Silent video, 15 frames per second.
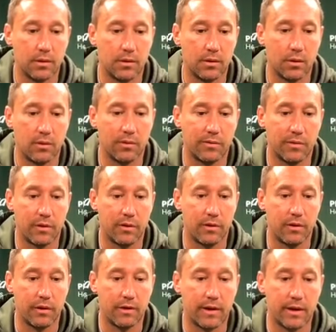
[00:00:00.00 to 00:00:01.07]
going
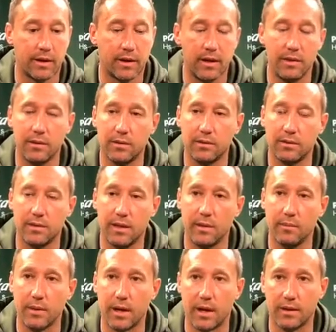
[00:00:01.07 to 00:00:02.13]
further on that
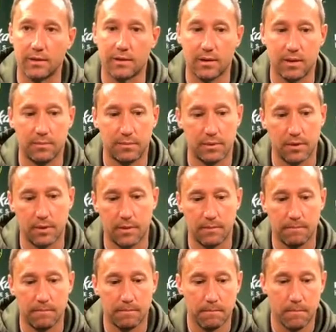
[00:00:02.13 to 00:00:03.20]
team concept, the
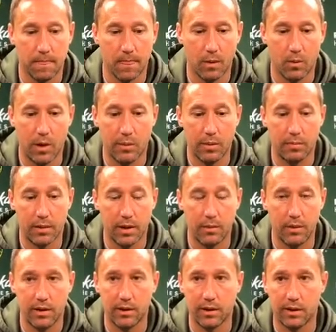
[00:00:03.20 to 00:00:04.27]
way we play,
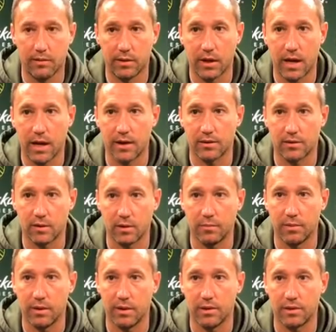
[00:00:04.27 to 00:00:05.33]
we need 11 guys on the
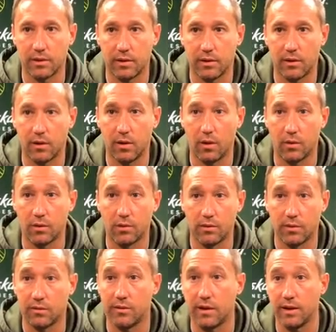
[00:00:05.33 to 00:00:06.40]
pitch that are all
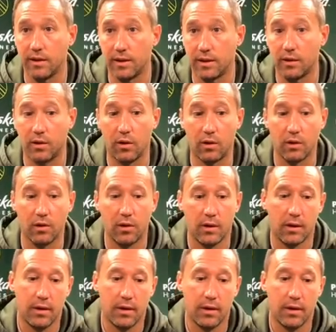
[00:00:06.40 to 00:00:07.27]
defending and all